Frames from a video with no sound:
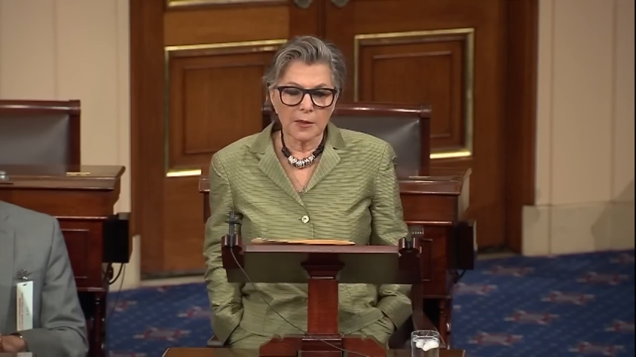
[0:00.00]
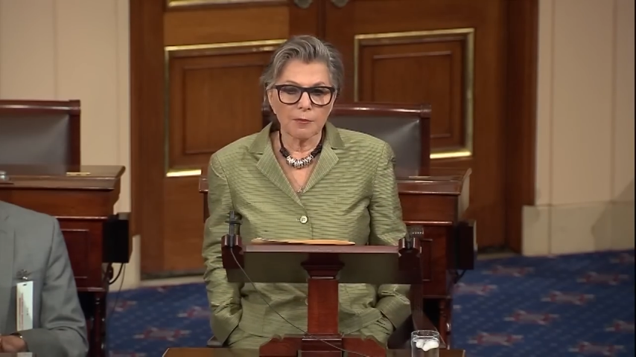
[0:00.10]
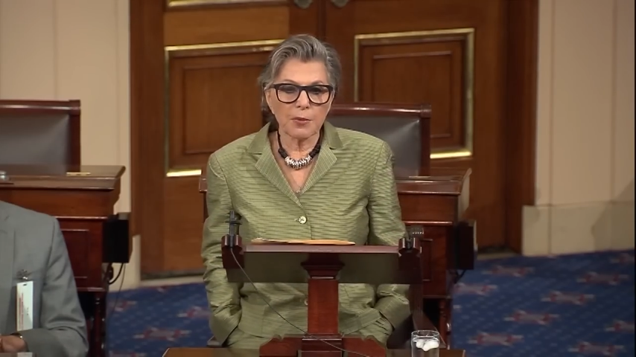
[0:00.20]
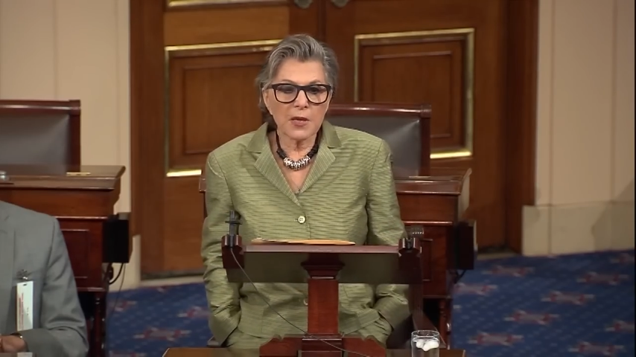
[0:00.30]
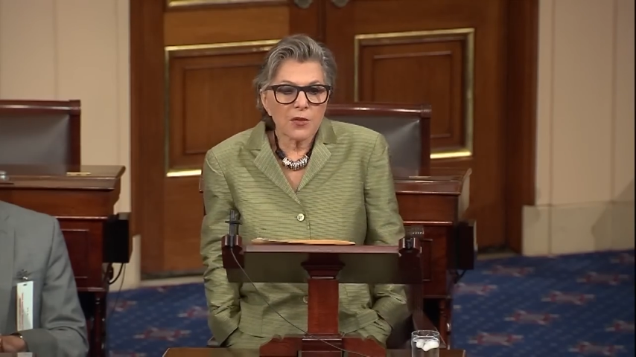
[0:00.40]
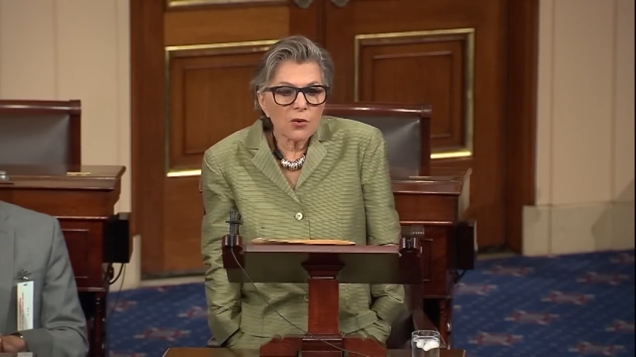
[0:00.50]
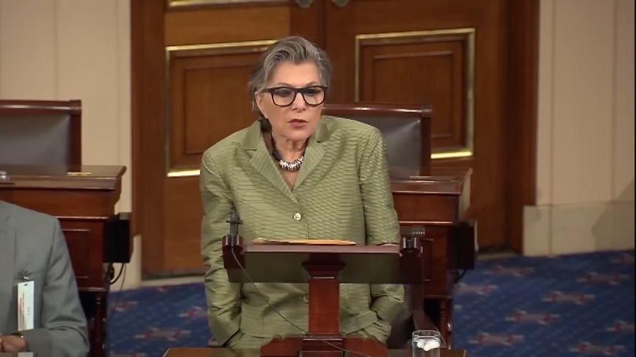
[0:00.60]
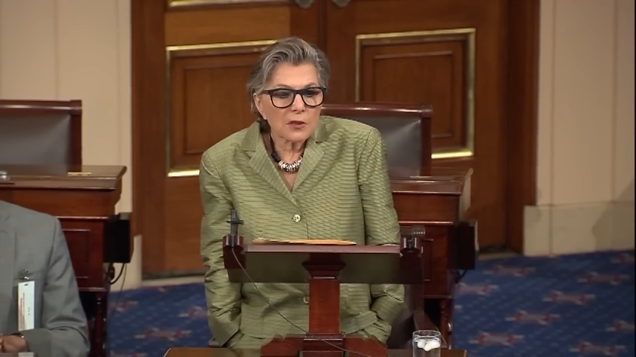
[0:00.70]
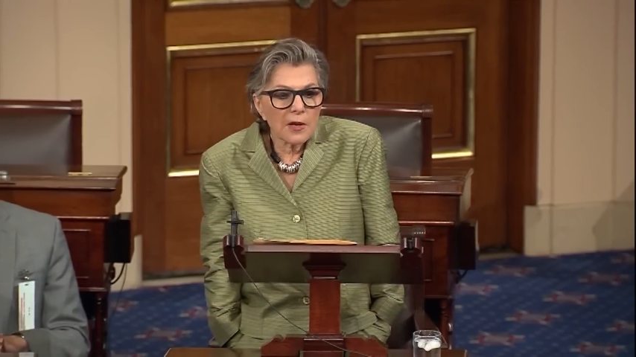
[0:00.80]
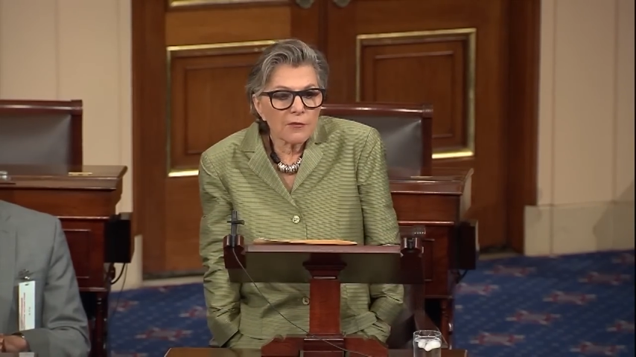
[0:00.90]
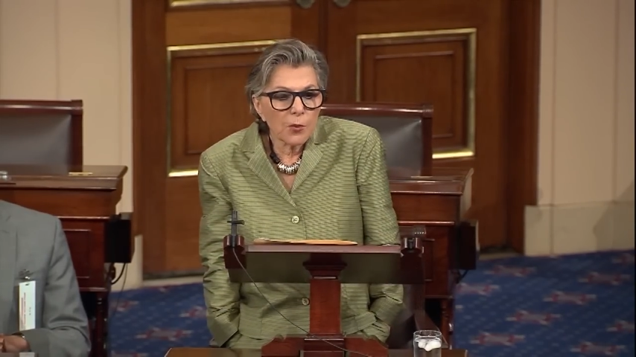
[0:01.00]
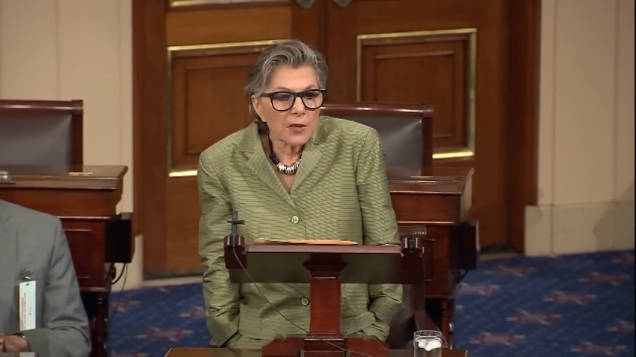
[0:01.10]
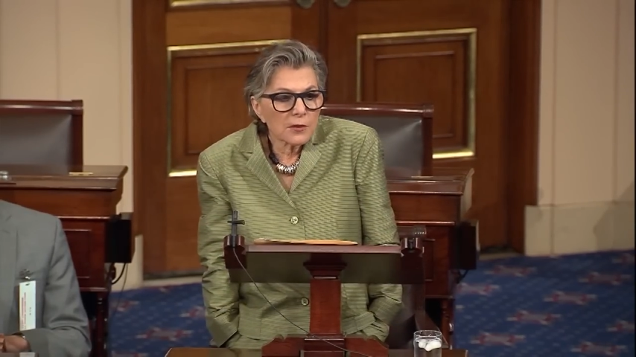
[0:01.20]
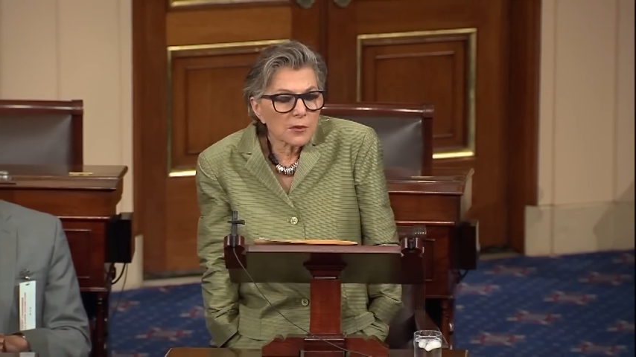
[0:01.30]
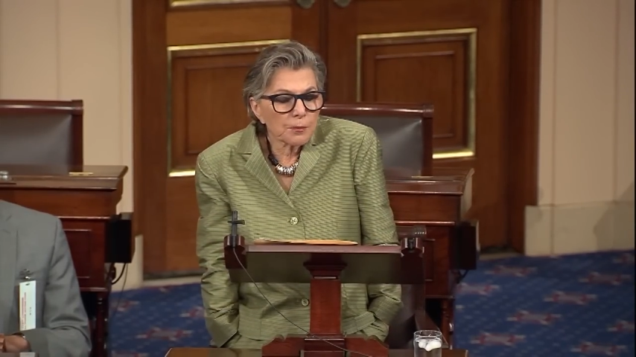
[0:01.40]
be those loved
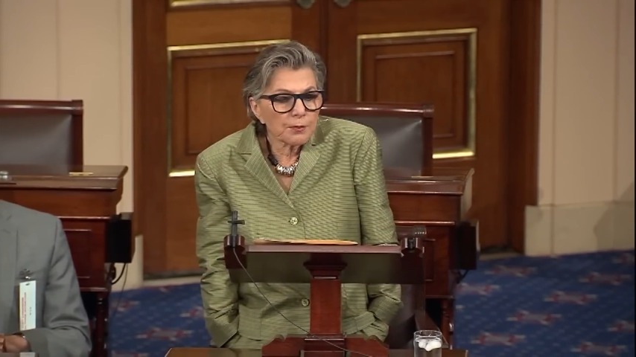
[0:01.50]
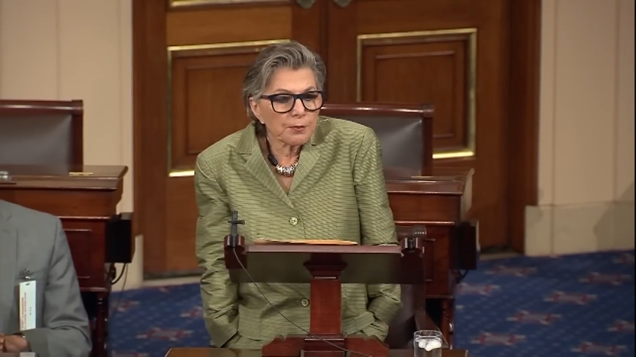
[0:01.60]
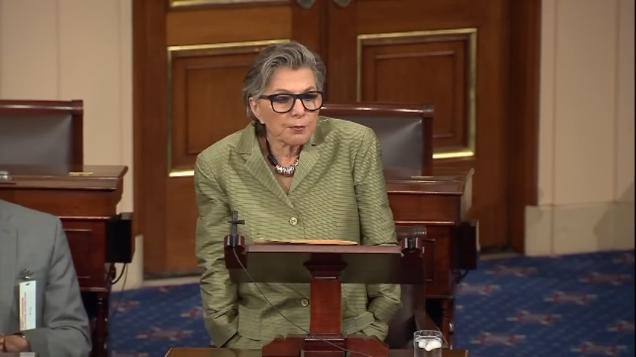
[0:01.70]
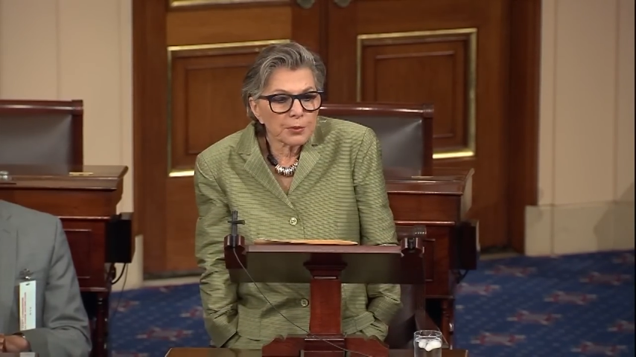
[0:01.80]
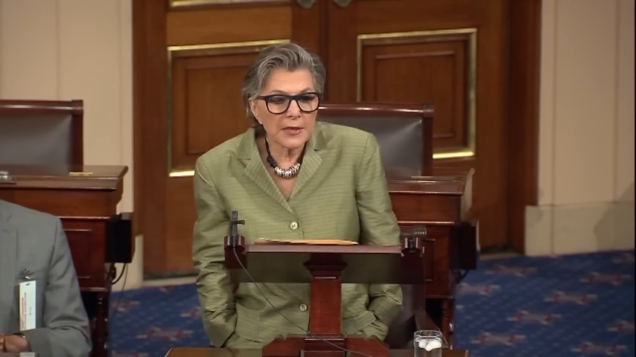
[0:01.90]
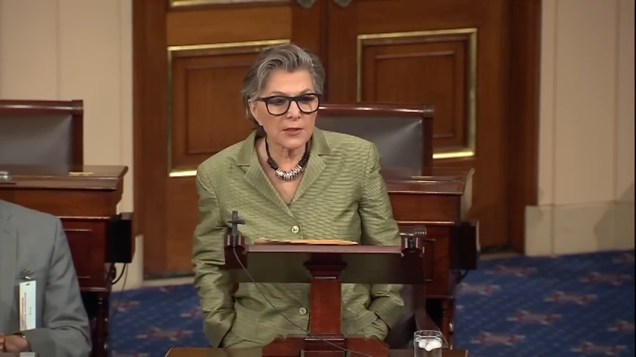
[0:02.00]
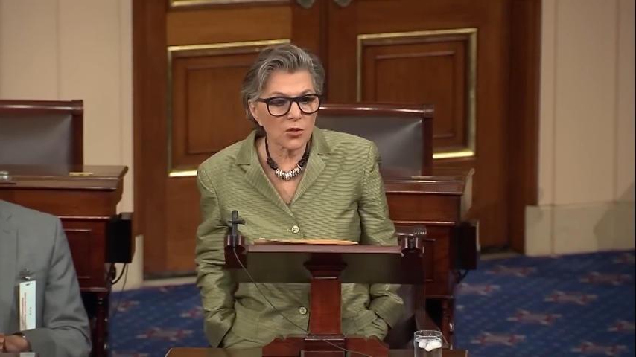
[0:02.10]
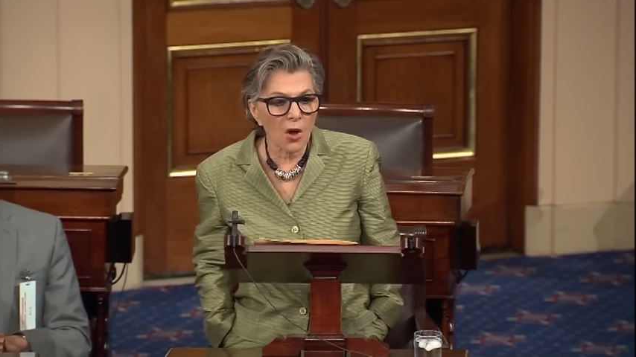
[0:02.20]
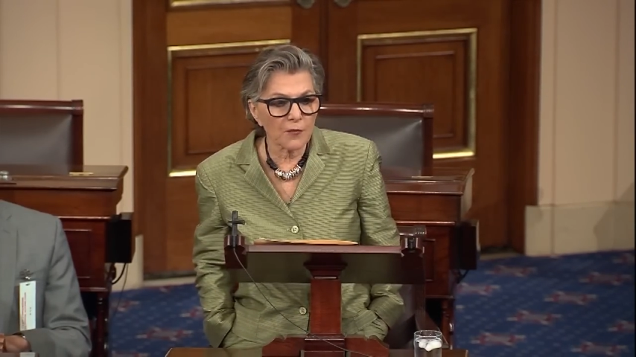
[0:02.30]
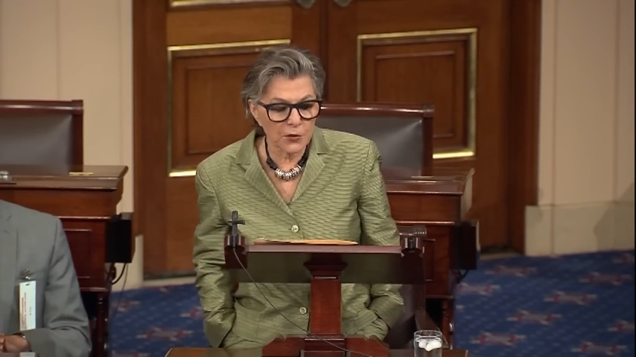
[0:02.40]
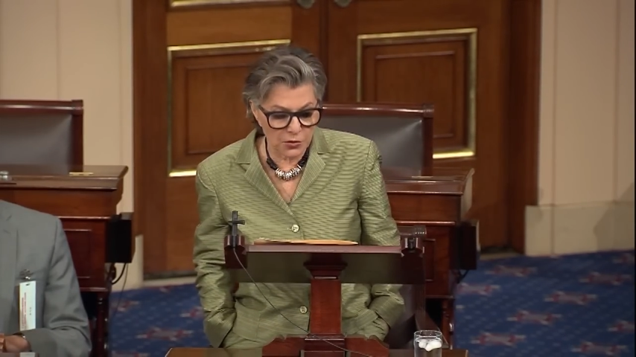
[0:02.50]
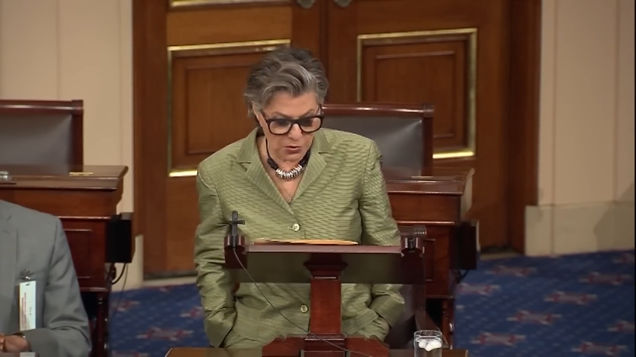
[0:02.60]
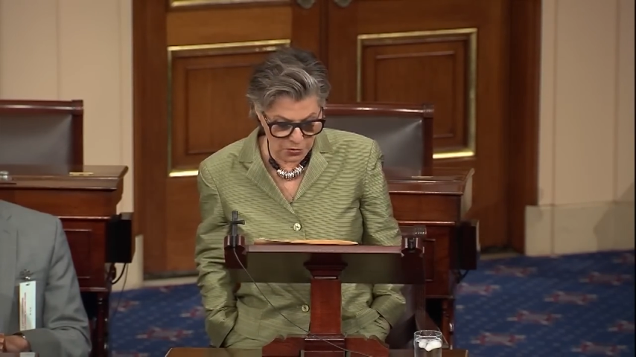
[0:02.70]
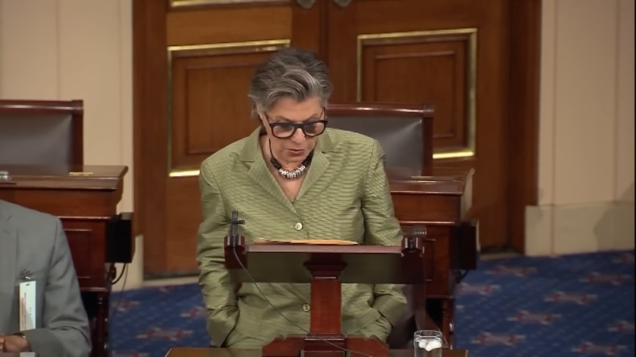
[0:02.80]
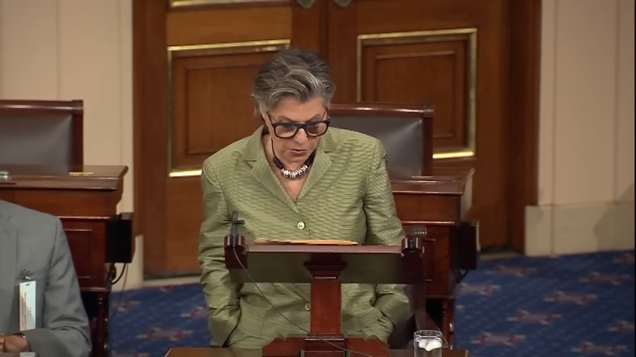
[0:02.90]
ones police
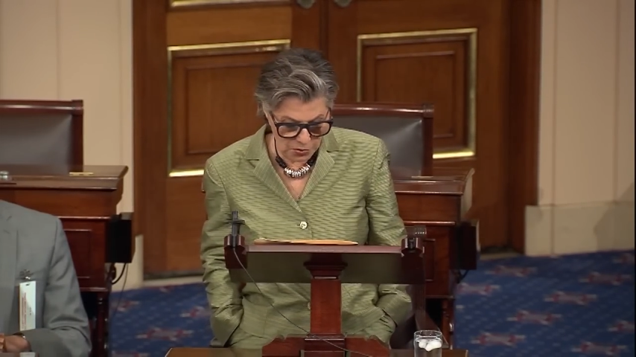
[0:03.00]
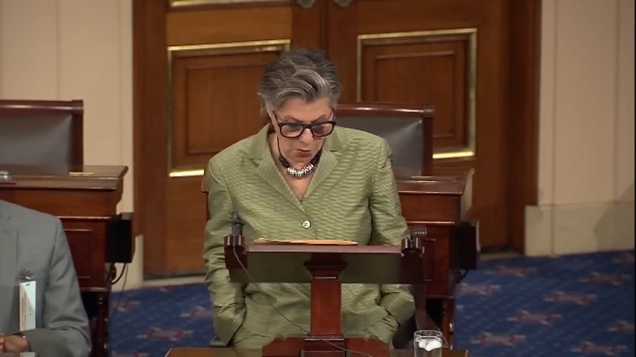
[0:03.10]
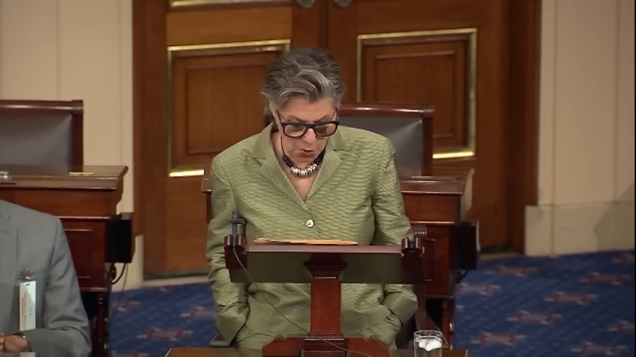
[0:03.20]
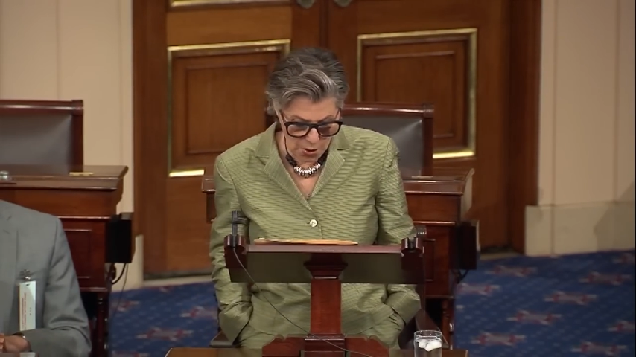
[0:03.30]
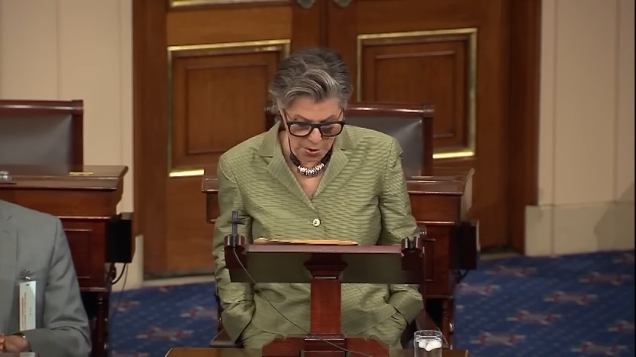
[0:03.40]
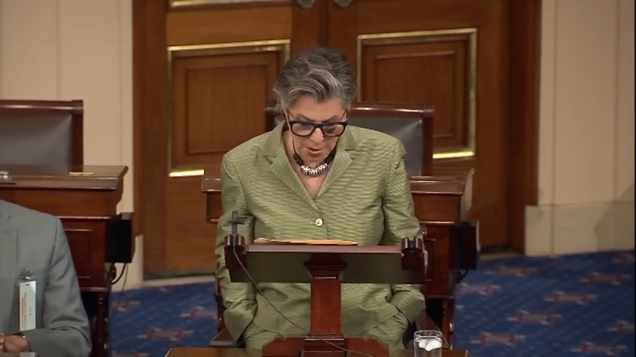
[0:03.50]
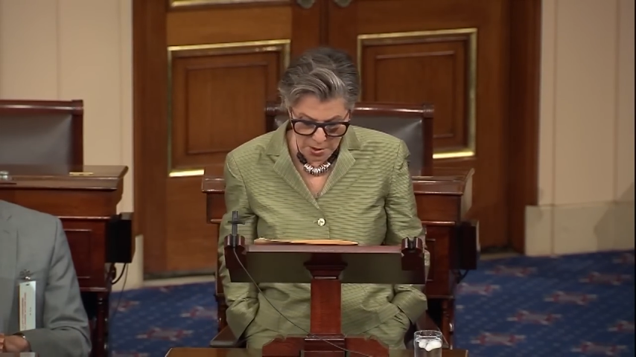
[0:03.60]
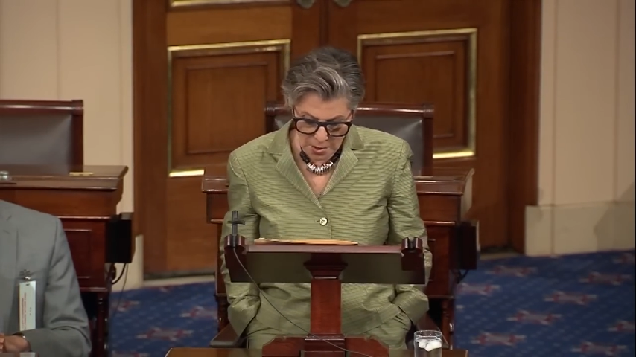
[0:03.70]
officers or